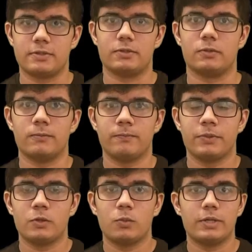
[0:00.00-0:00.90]
do.
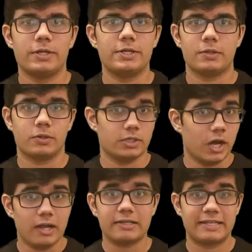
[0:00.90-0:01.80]
We're
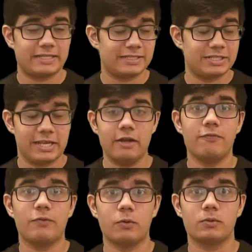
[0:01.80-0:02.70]
not
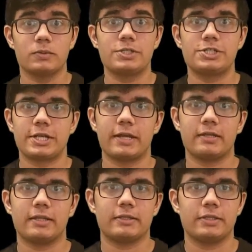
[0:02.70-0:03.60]
careful to
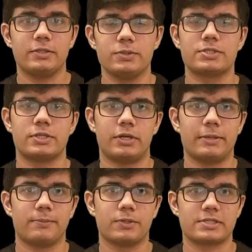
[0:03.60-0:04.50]
check that the user
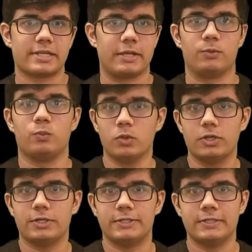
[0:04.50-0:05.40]
inputs a
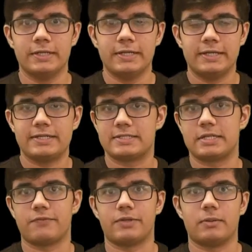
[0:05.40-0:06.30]
word
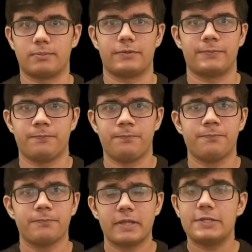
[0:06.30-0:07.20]
instead of a number.
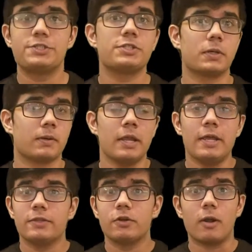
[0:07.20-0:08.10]
And sure,
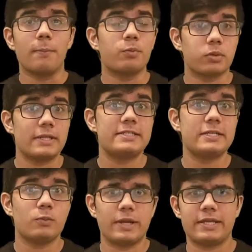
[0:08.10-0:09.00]
there are plenty
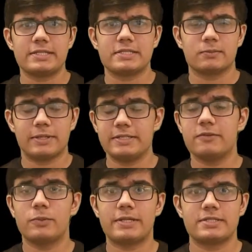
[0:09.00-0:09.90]
of ways
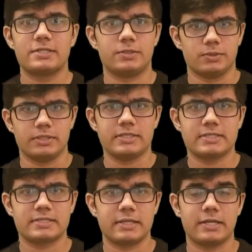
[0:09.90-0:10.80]
to do
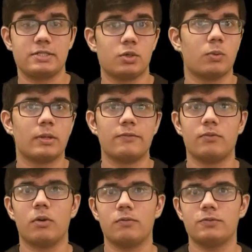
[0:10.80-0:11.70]
this that don't
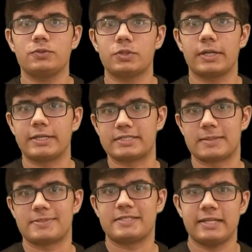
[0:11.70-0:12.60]
involve
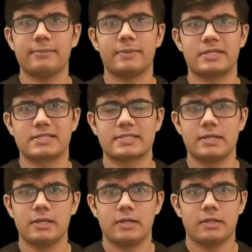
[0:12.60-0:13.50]
try-except statements.
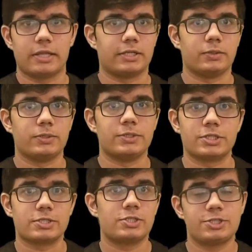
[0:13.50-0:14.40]
Like you can
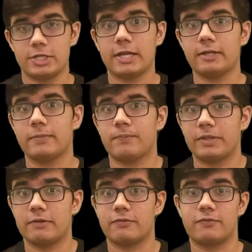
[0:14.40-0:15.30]
just check
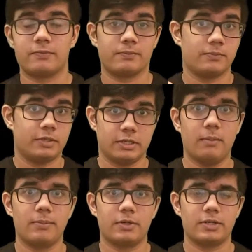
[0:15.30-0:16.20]
if the
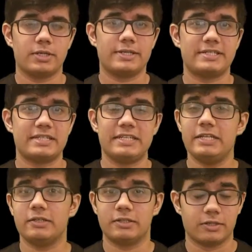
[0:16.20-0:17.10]

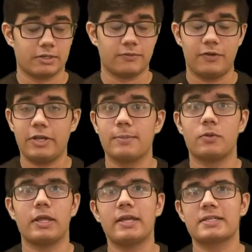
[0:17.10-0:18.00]
the variable
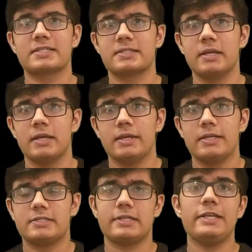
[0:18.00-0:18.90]
x
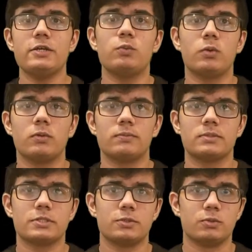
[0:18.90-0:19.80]
is equal
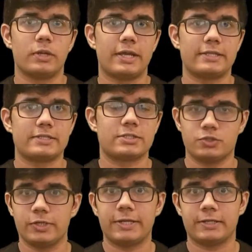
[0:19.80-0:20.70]
to a
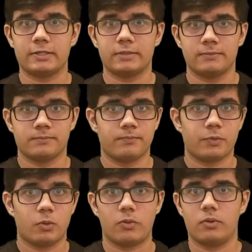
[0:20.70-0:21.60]
string,
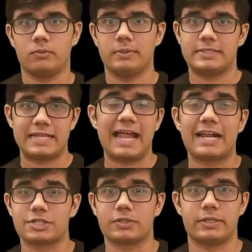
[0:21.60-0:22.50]
or it's
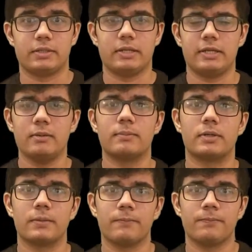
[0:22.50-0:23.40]
actually a number.
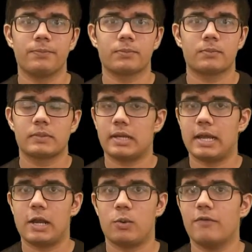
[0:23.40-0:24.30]

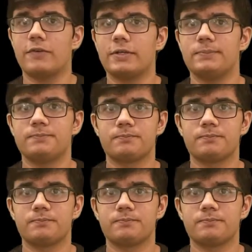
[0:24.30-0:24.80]
However,